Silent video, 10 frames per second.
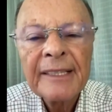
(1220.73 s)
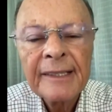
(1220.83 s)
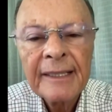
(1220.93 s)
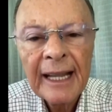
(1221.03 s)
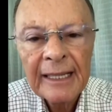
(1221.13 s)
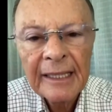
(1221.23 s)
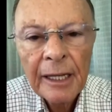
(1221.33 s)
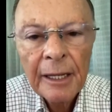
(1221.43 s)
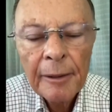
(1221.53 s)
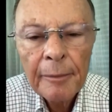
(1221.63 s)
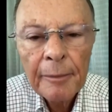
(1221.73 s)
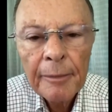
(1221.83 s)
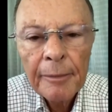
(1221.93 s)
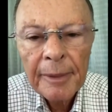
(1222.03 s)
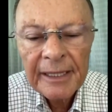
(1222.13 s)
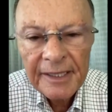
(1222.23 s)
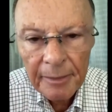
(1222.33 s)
and then he will set up